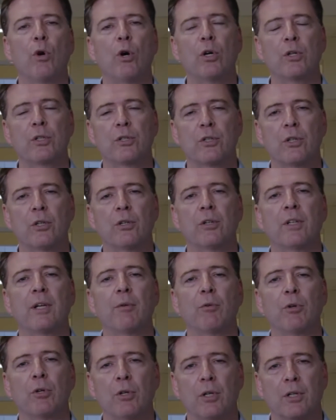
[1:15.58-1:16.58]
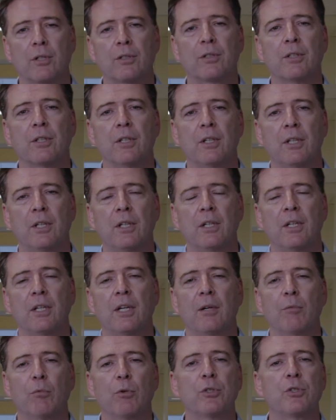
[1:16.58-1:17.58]
wrong turn and they were hooked.
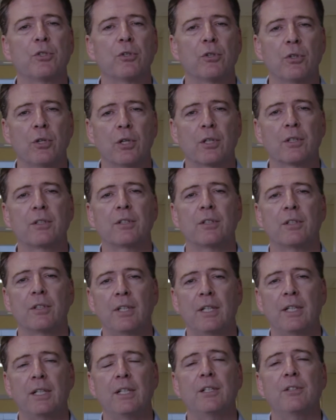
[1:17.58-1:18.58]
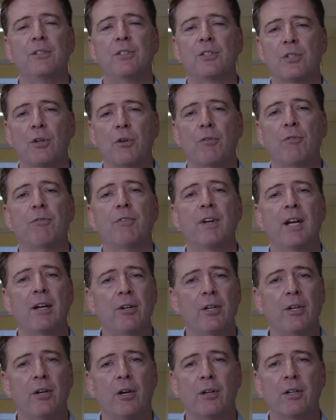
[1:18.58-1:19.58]
And once you're hooked, it is so
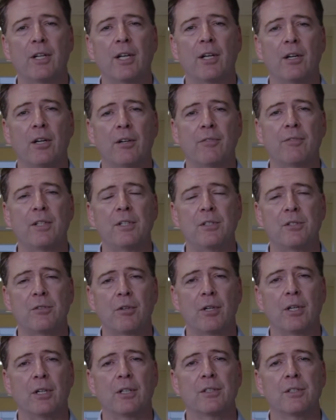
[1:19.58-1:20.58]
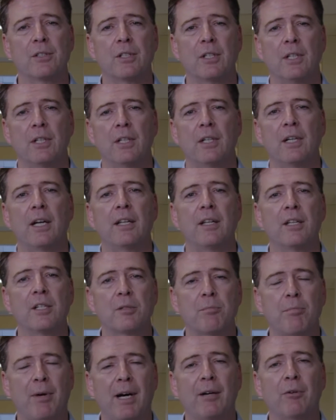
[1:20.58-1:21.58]
very hard to get off these drugs, and the
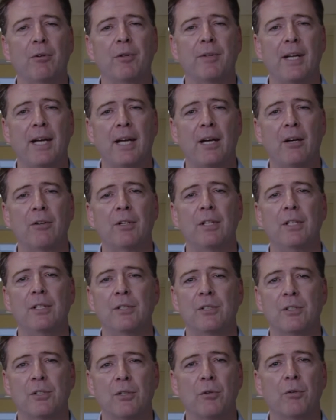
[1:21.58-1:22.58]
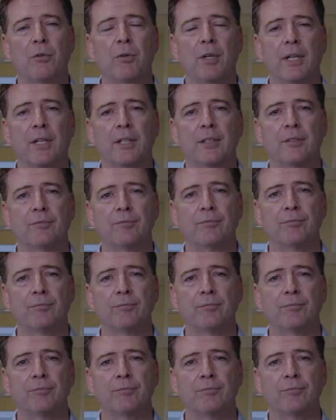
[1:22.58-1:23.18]
spiral down is so quick.